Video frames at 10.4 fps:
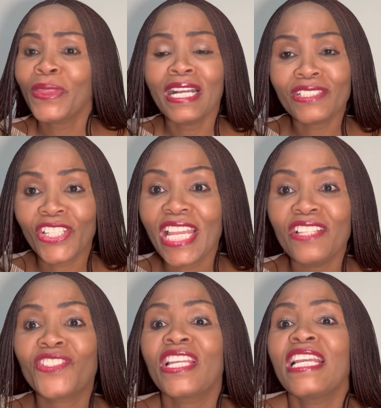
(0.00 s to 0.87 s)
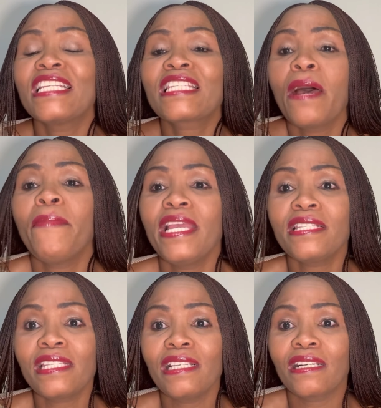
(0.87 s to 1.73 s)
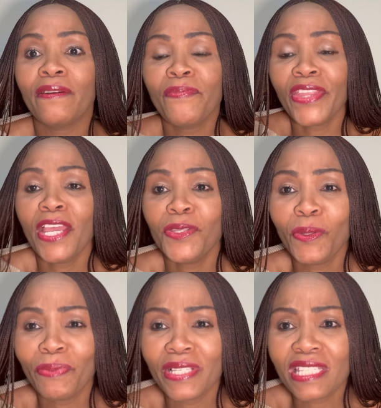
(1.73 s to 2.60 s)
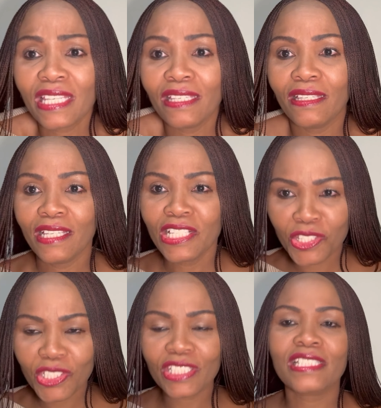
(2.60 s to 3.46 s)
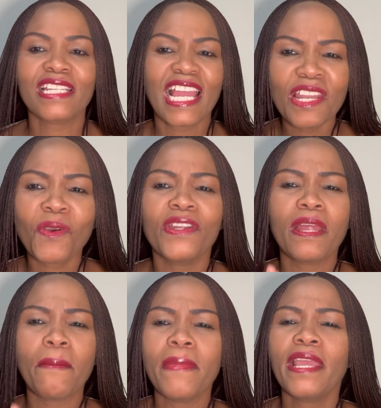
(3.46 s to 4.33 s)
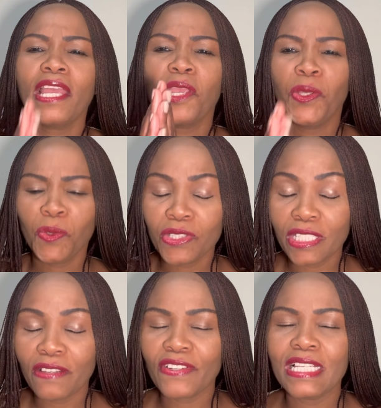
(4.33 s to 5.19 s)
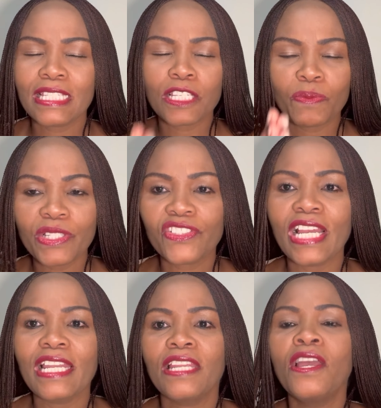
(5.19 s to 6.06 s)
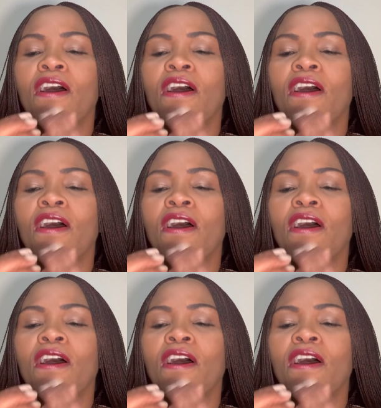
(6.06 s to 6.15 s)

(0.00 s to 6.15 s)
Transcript: a change, it's amazing. Thank you, BC. It's really gonna make a huge difference, especially